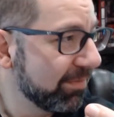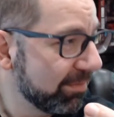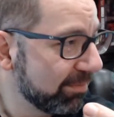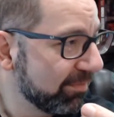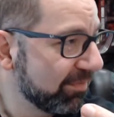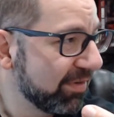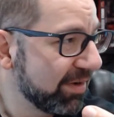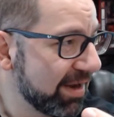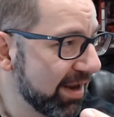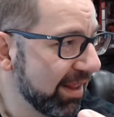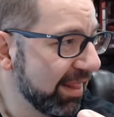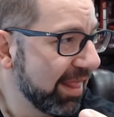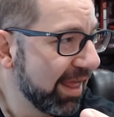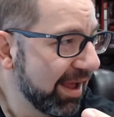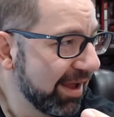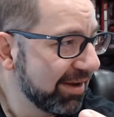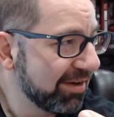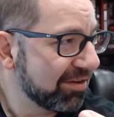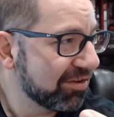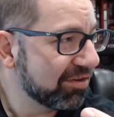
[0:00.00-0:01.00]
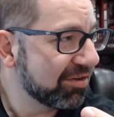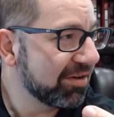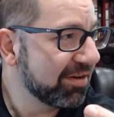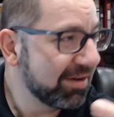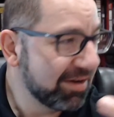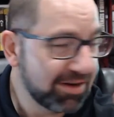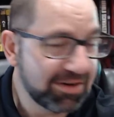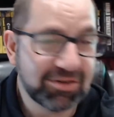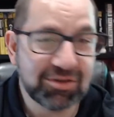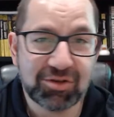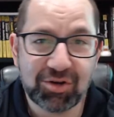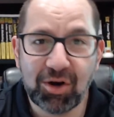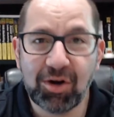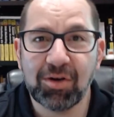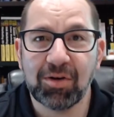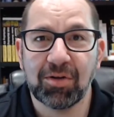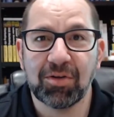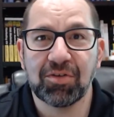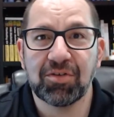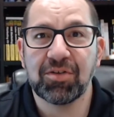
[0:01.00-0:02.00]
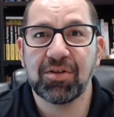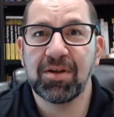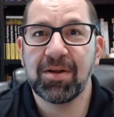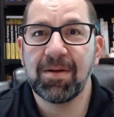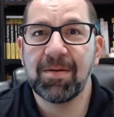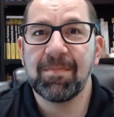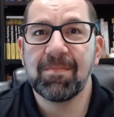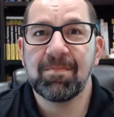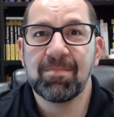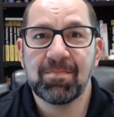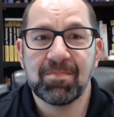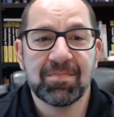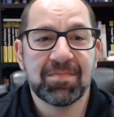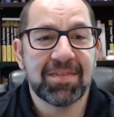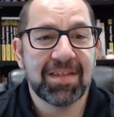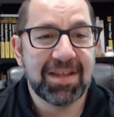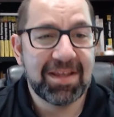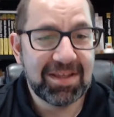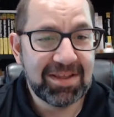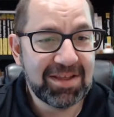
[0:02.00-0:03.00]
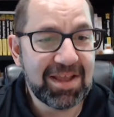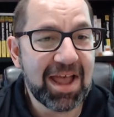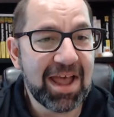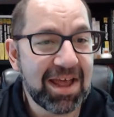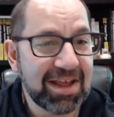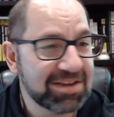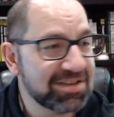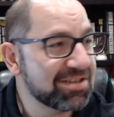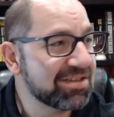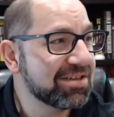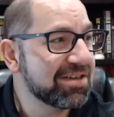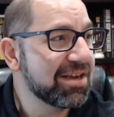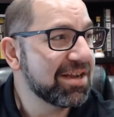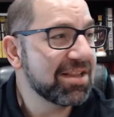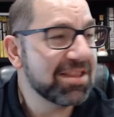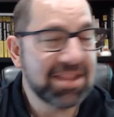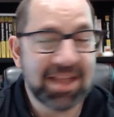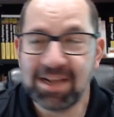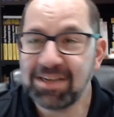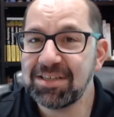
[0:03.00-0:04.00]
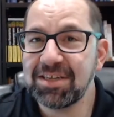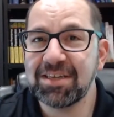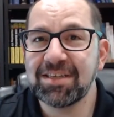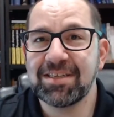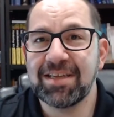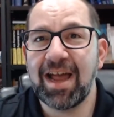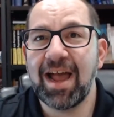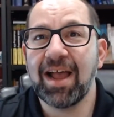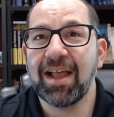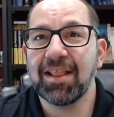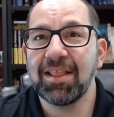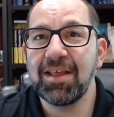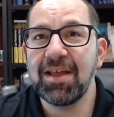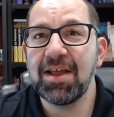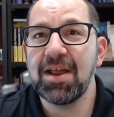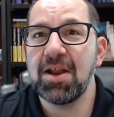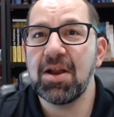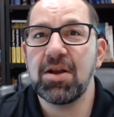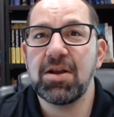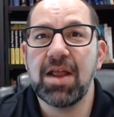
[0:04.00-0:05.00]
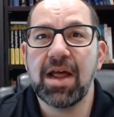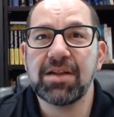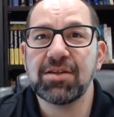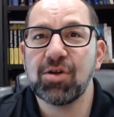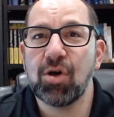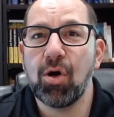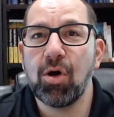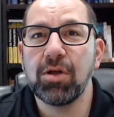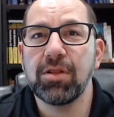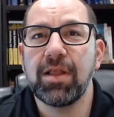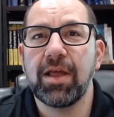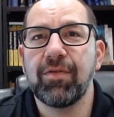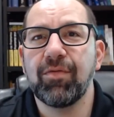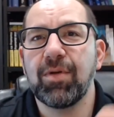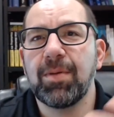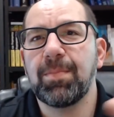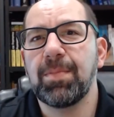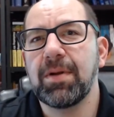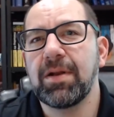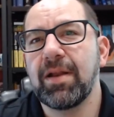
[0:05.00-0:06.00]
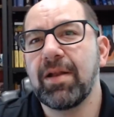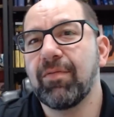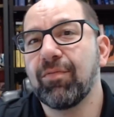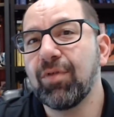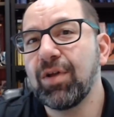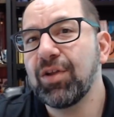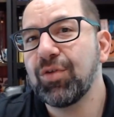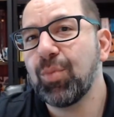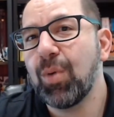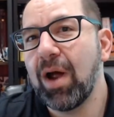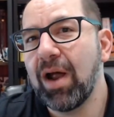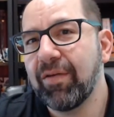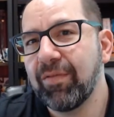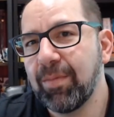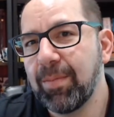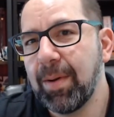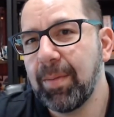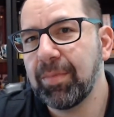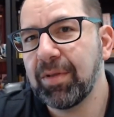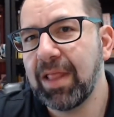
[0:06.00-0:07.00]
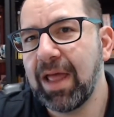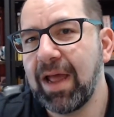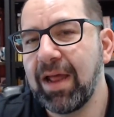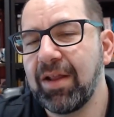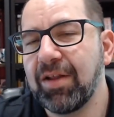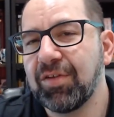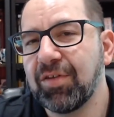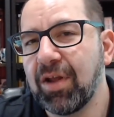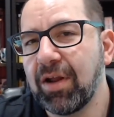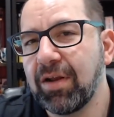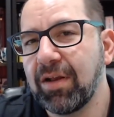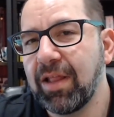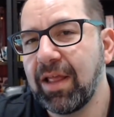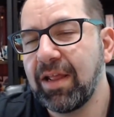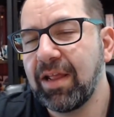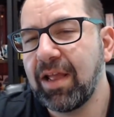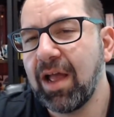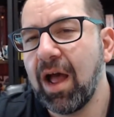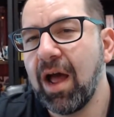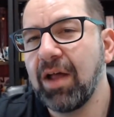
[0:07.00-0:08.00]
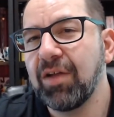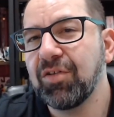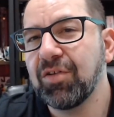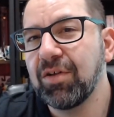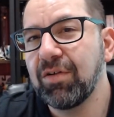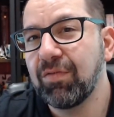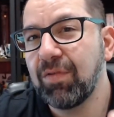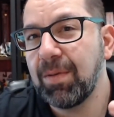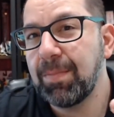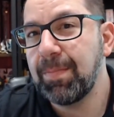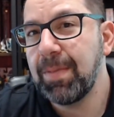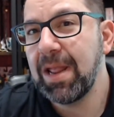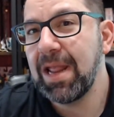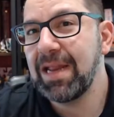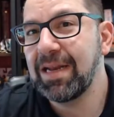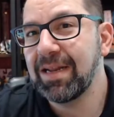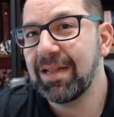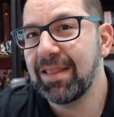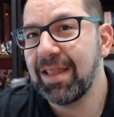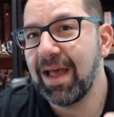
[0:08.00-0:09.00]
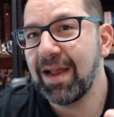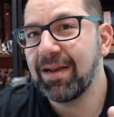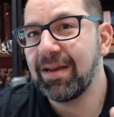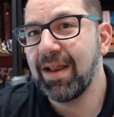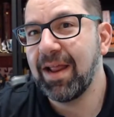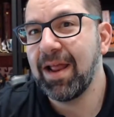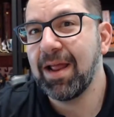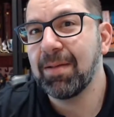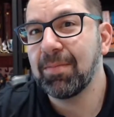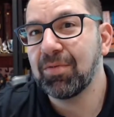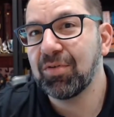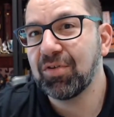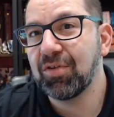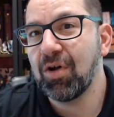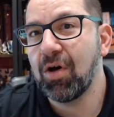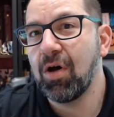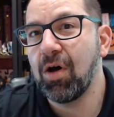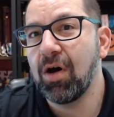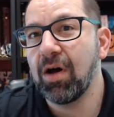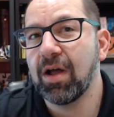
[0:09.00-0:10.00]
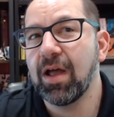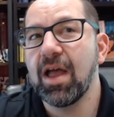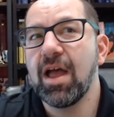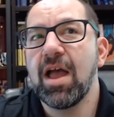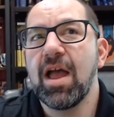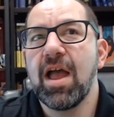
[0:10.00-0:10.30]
Vanilla Ice, Ninja Turtles? Yes, that's exactly it, and that's all they repeat. The reason why I remember that is that they constantly repeated that damn song